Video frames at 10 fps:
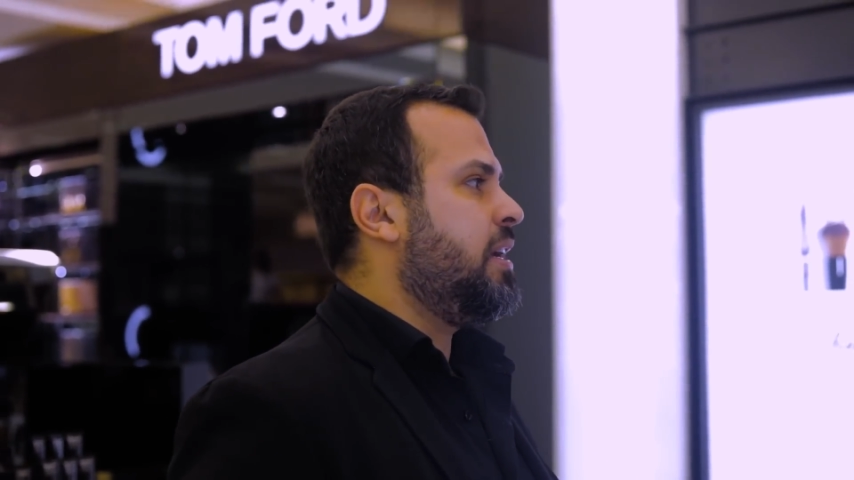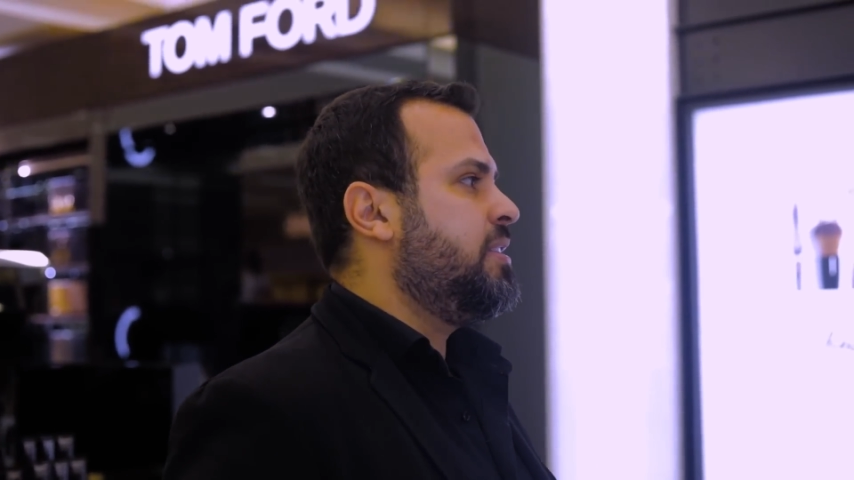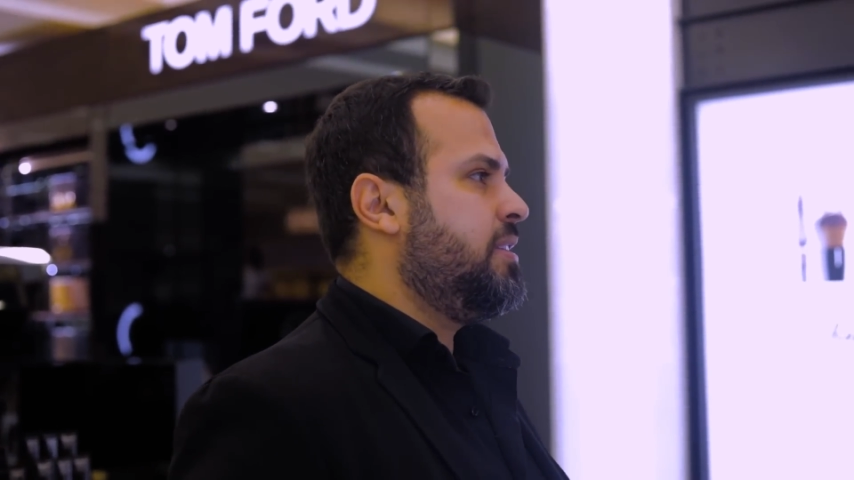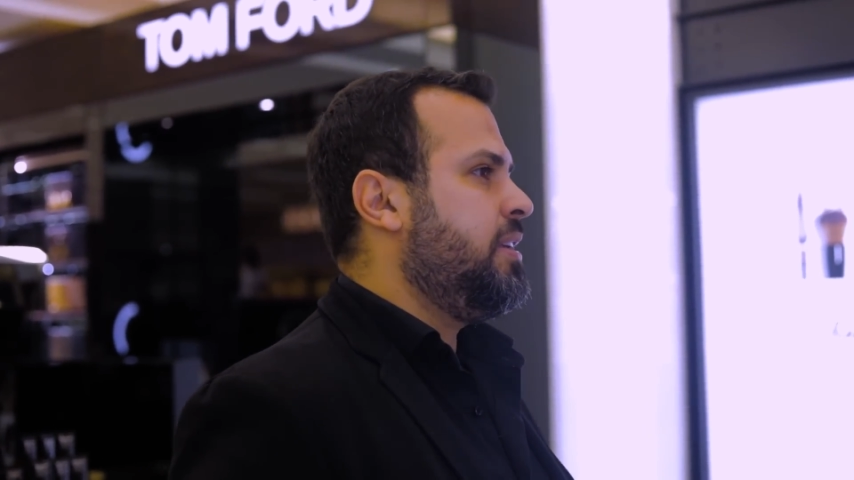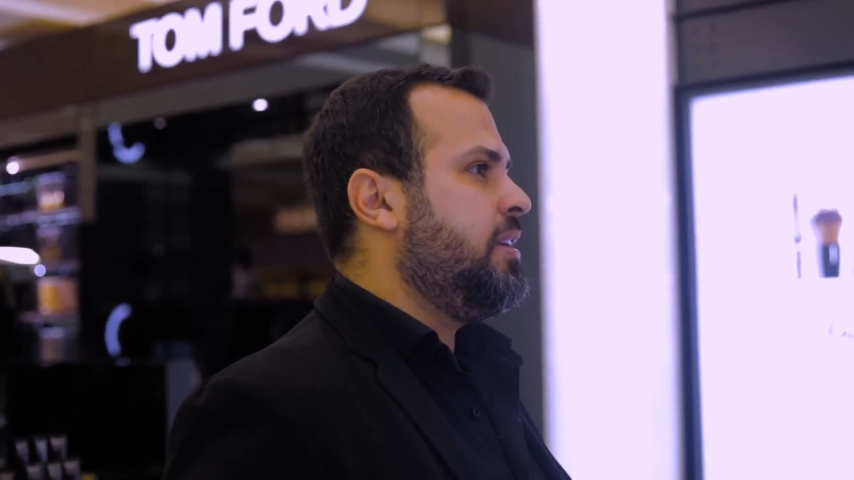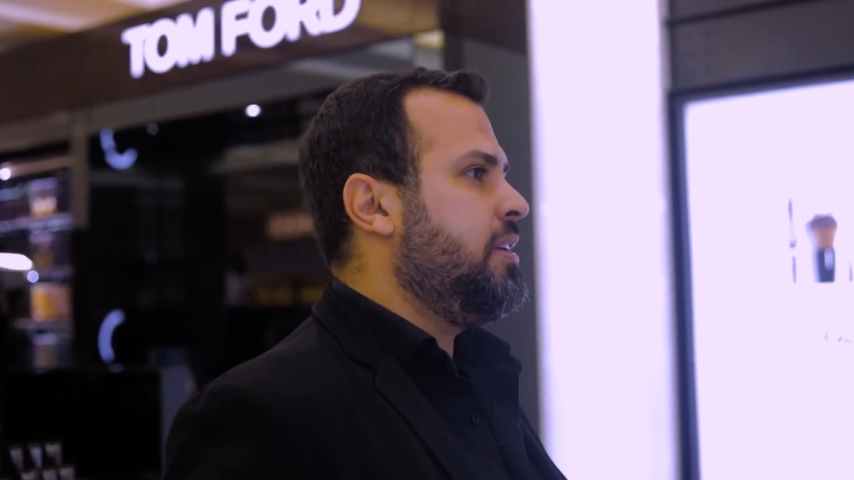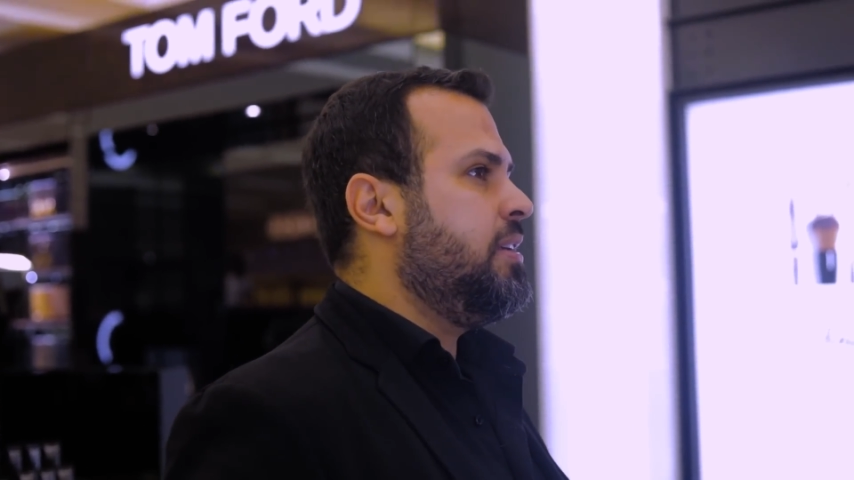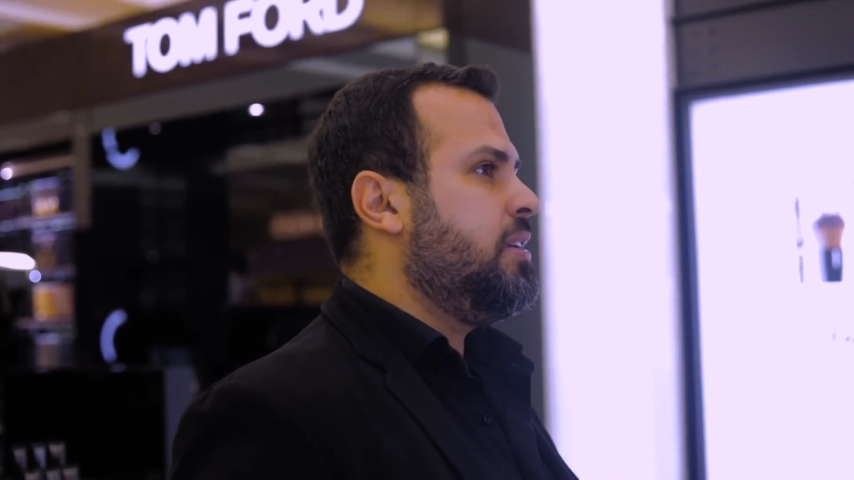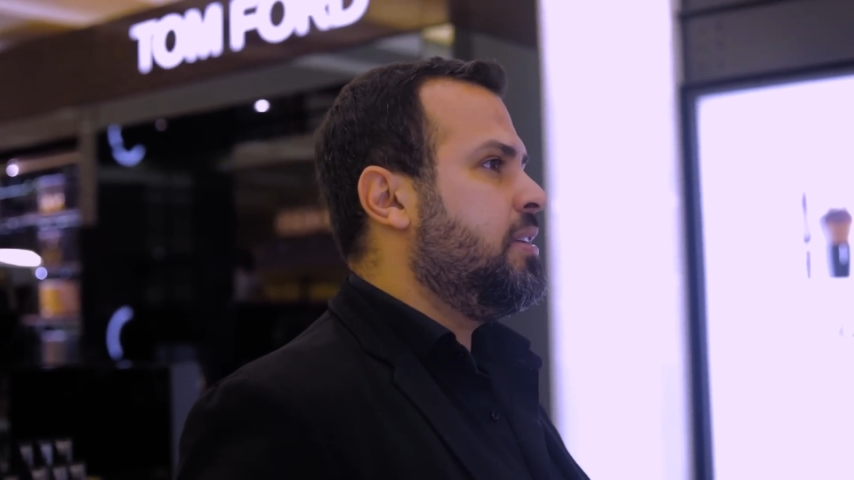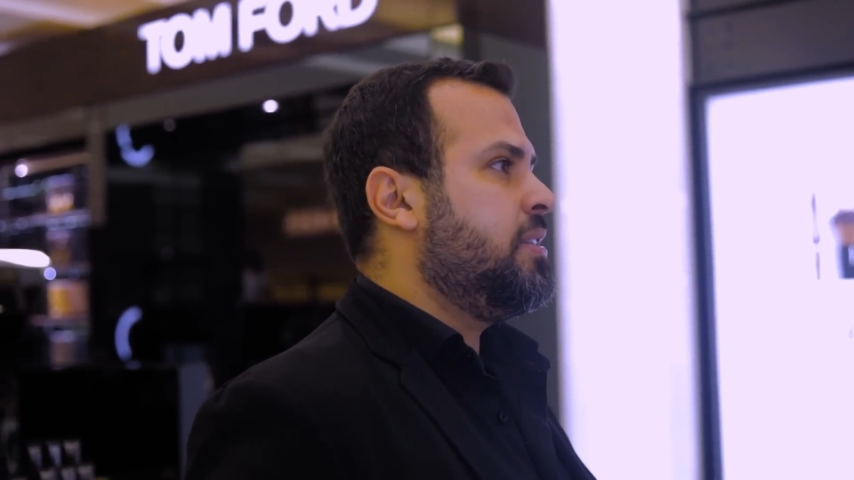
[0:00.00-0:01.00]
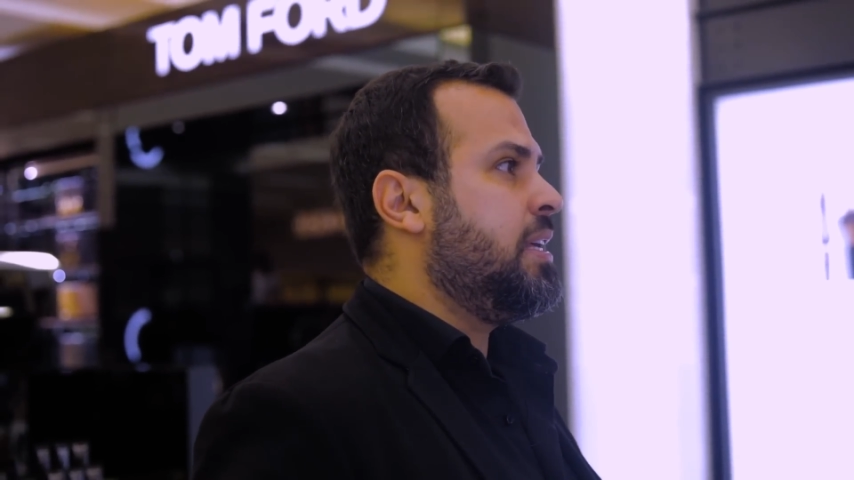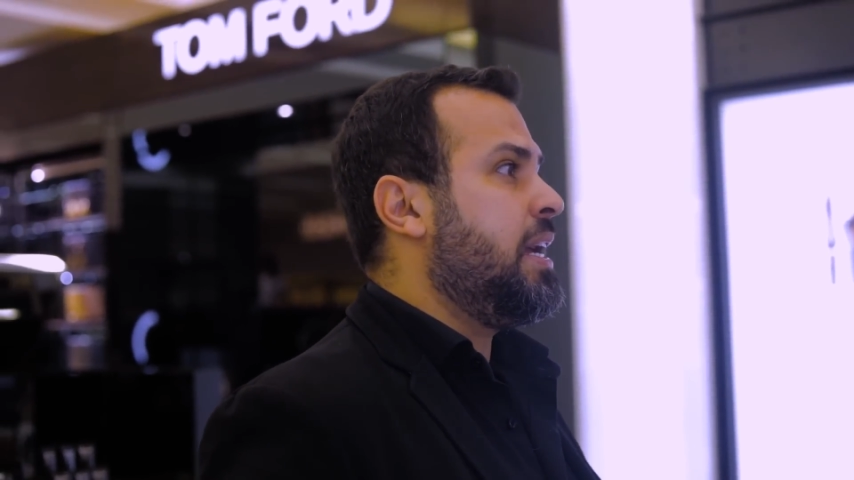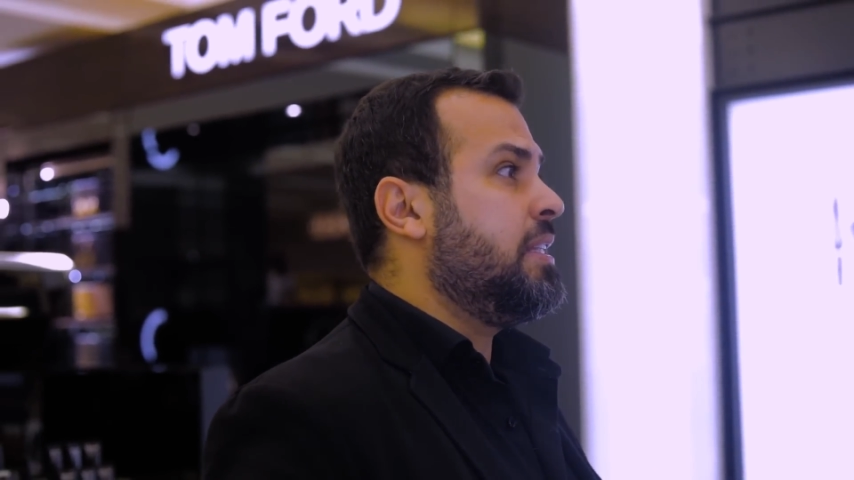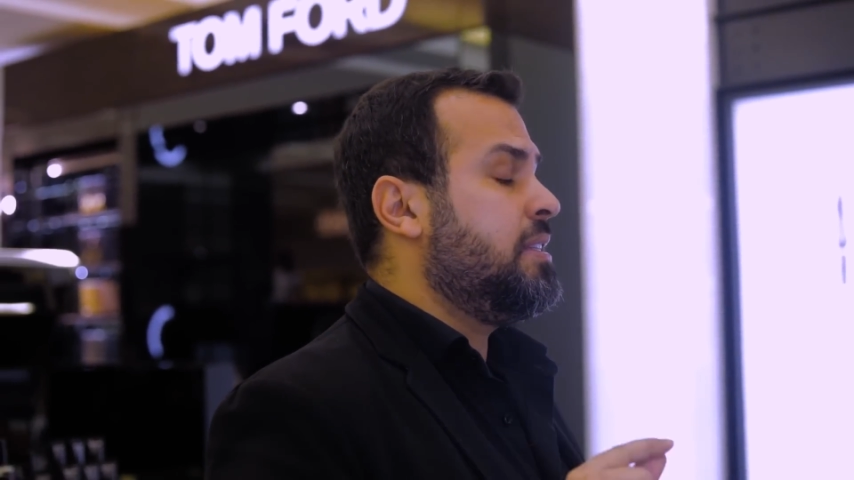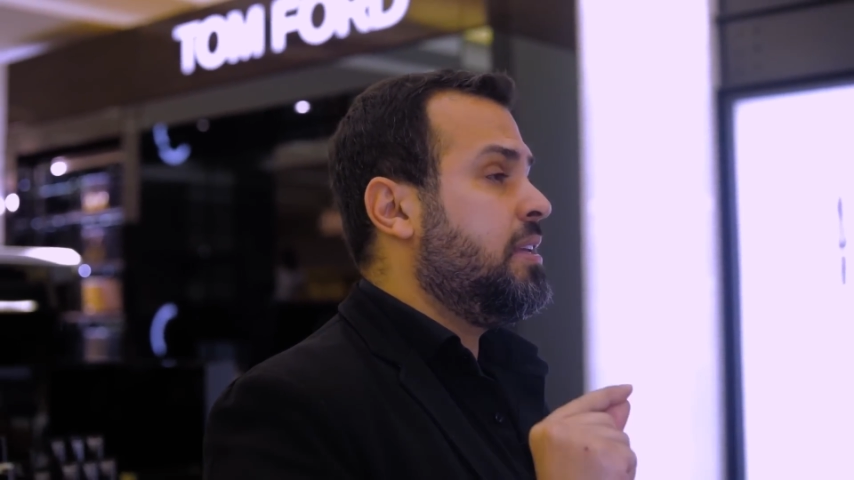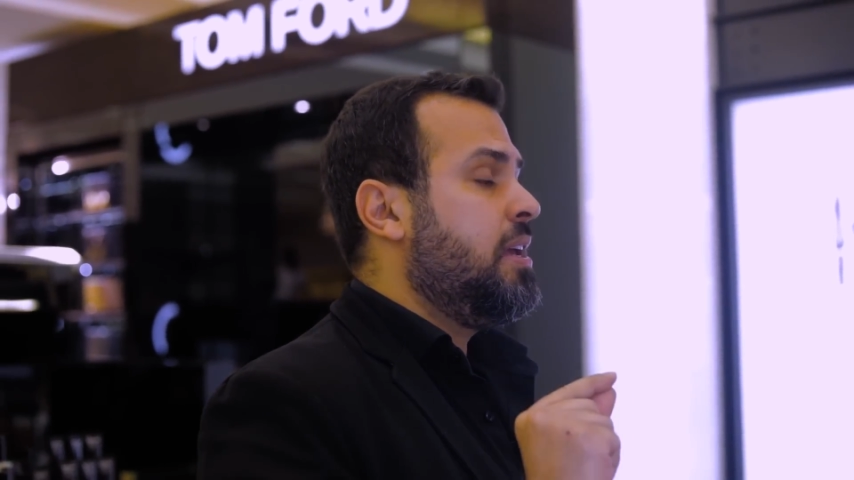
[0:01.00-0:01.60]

I see that